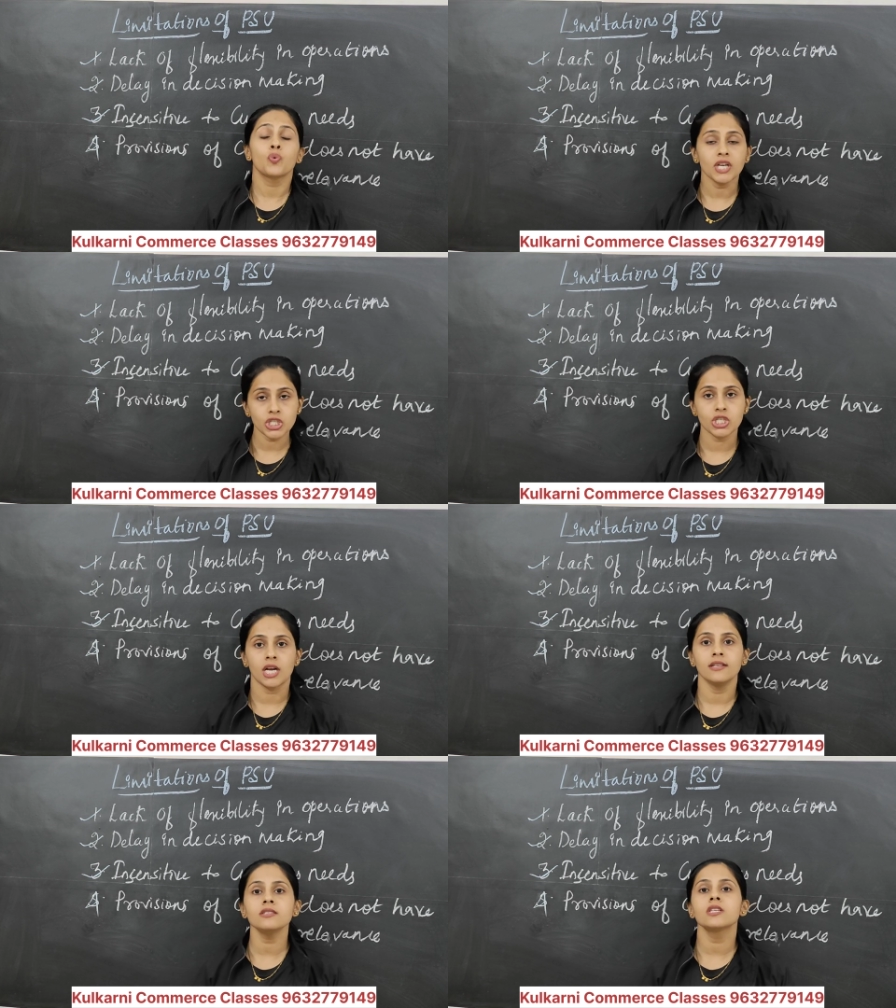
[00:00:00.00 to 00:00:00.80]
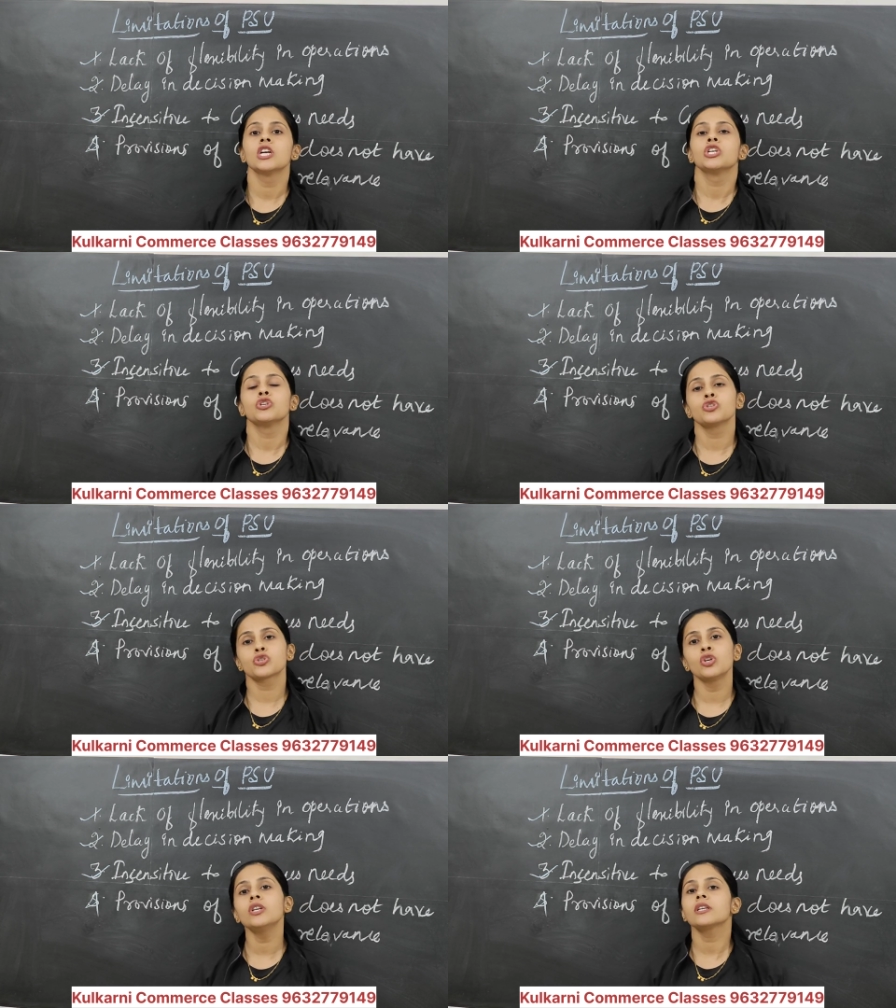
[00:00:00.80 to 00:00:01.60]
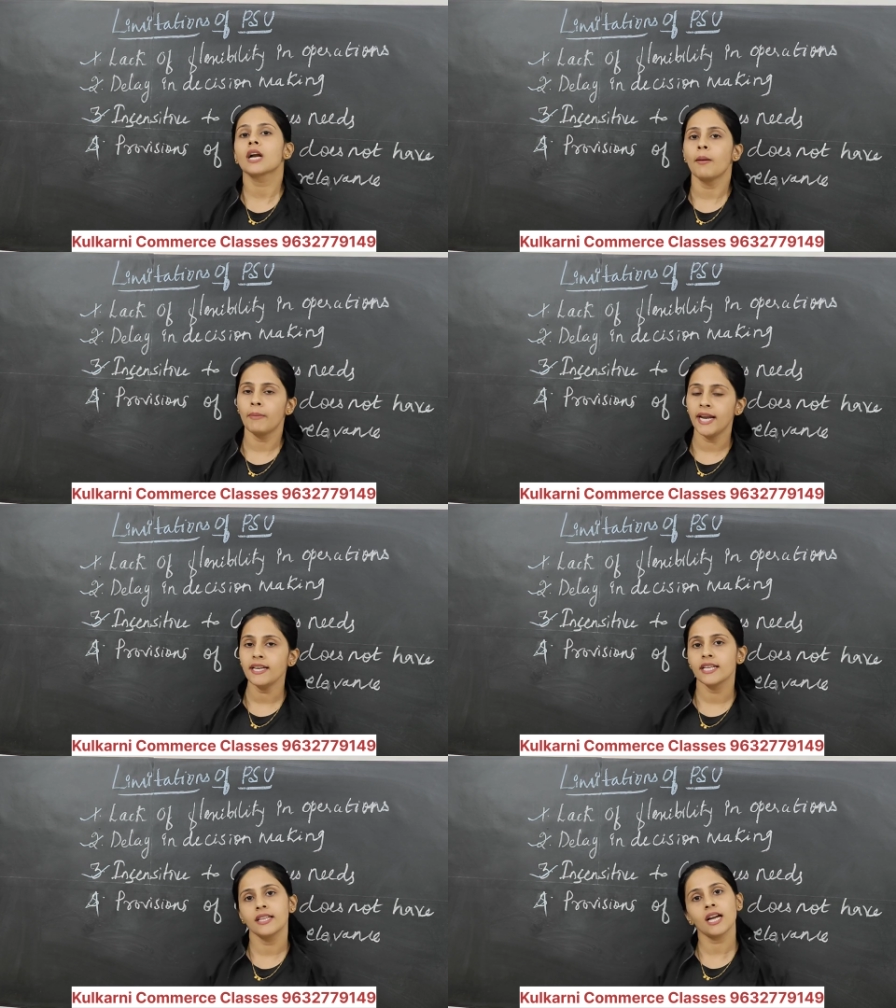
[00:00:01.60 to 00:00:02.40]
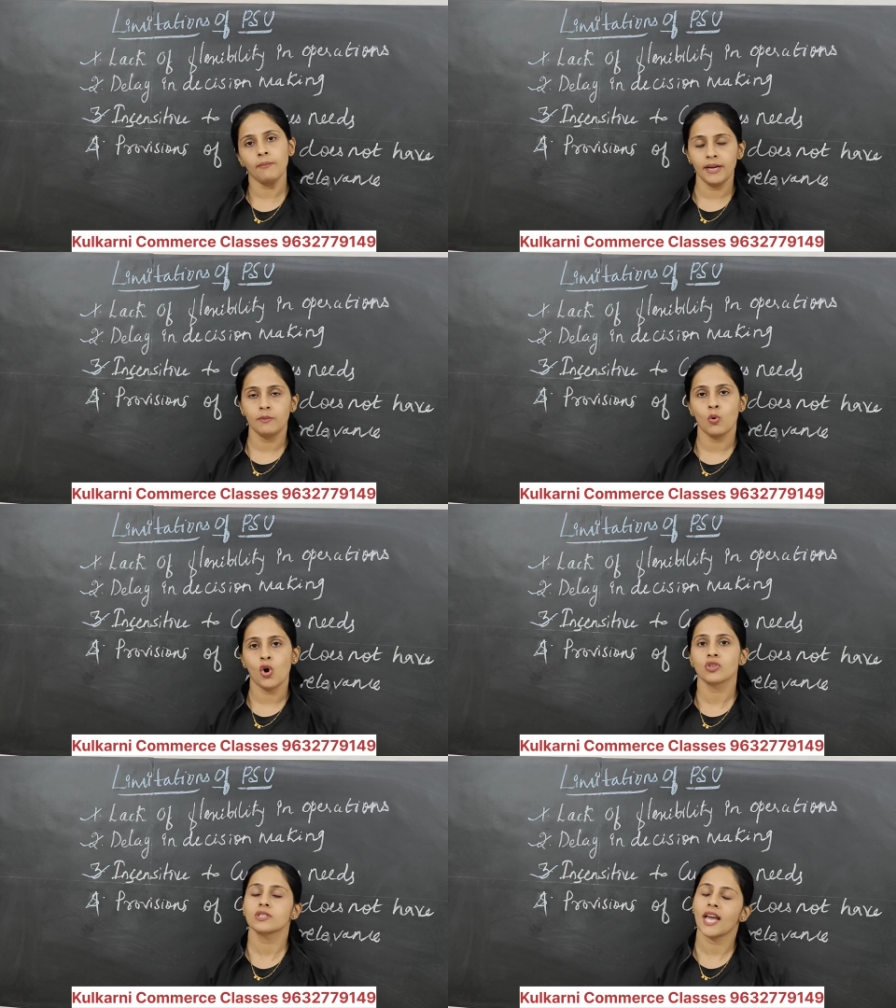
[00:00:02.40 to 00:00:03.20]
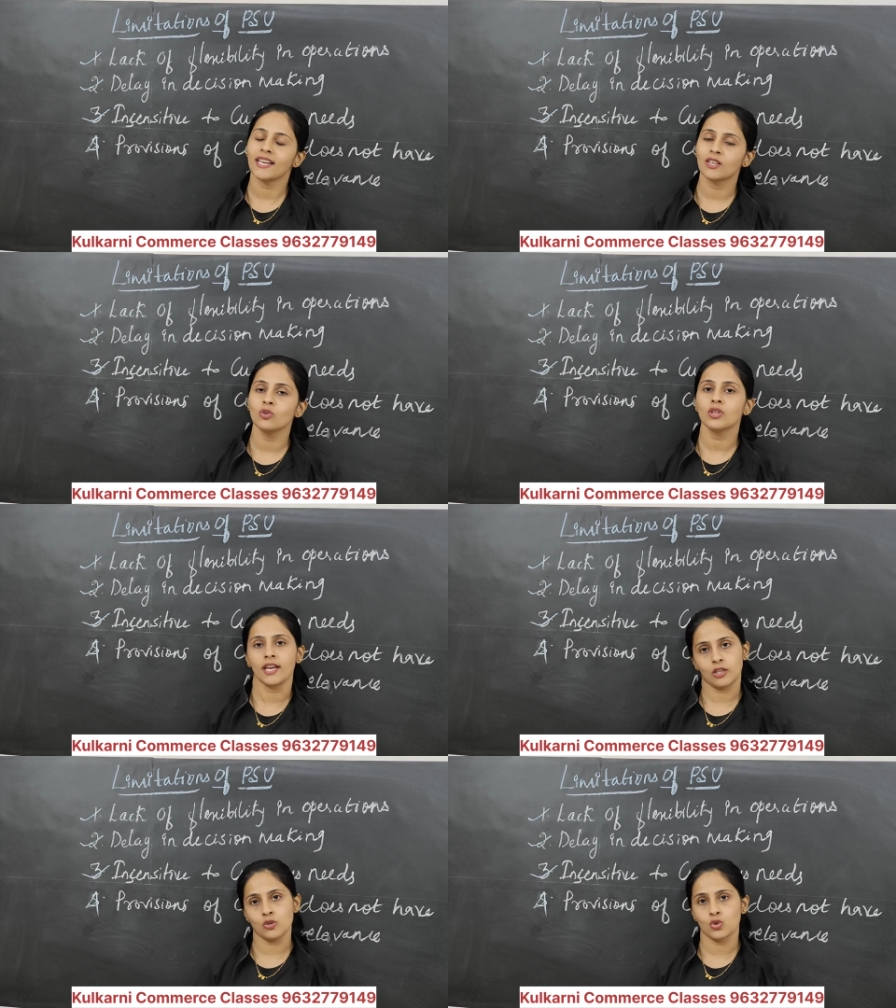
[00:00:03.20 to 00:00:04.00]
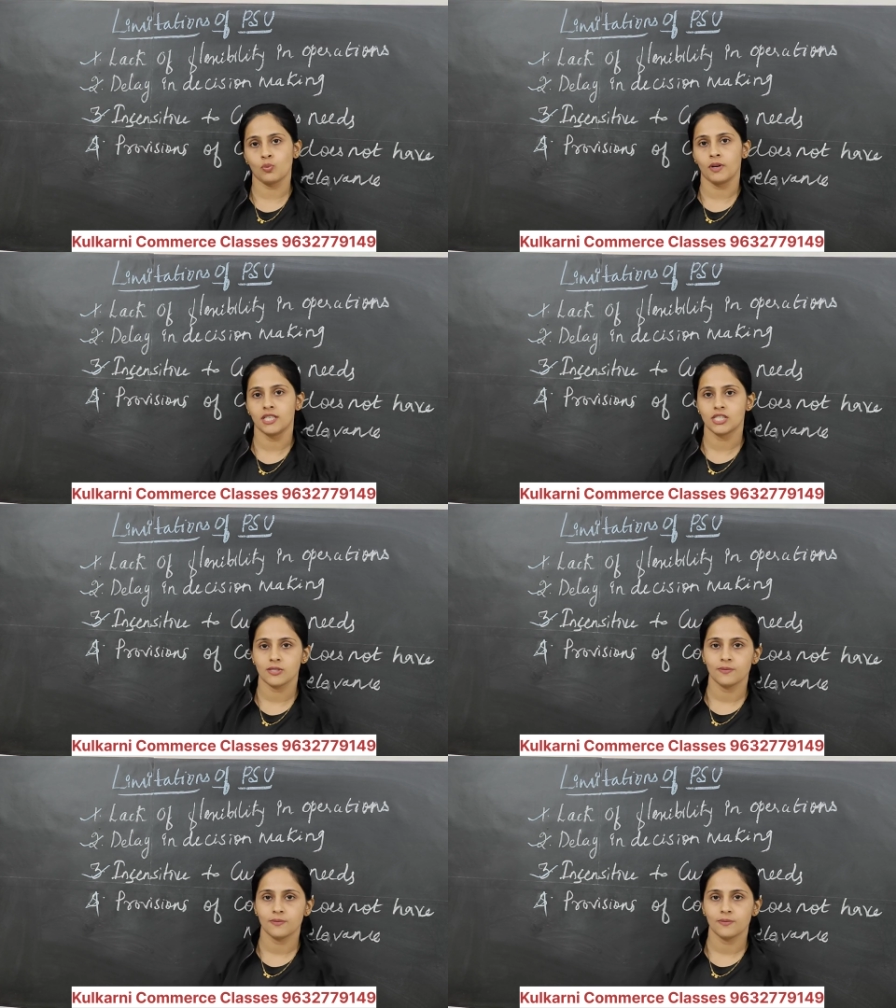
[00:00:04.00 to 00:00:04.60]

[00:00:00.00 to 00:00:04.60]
questions, you should comment in the comment box. Thank you so much.